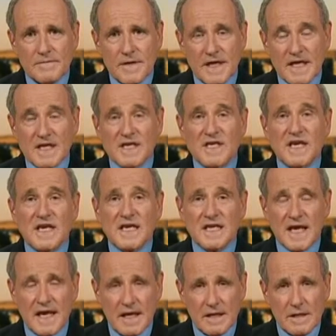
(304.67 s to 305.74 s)
in
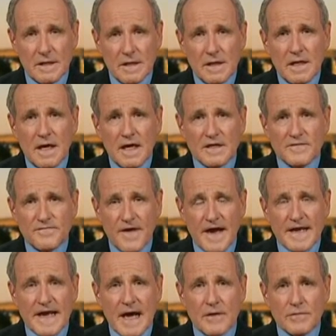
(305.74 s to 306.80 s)
detail to
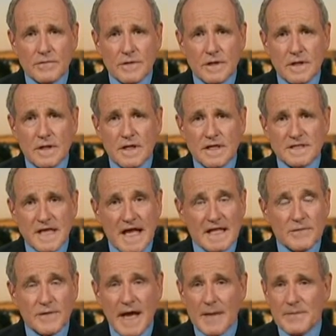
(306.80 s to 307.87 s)
find out
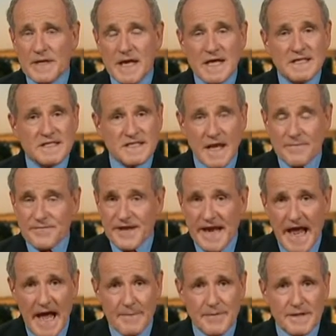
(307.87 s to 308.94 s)
exactly what happened. Something
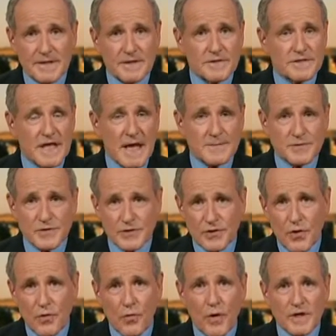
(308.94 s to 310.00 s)
happened. There's absolutely
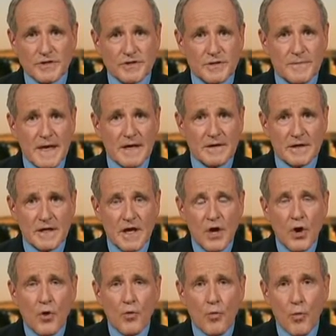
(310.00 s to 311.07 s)
no question about it.
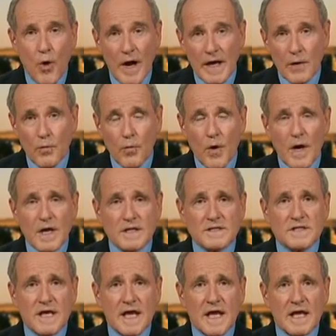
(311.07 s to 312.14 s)
What it
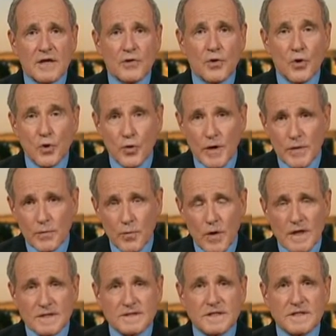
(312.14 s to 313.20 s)
was and who it
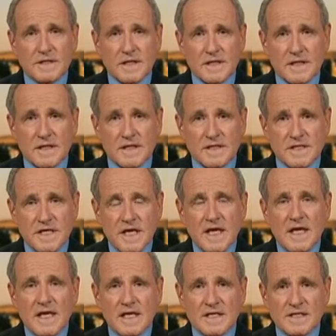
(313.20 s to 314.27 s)
was that did this
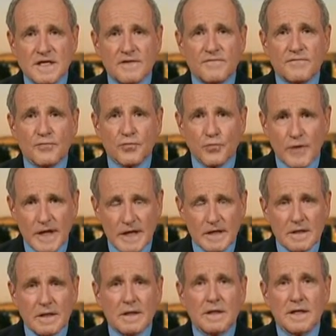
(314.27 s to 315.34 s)
is of
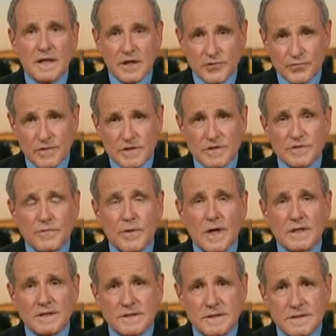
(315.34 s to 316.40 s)
real interest to
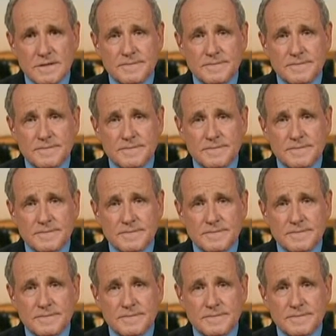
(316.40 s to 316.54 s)
us.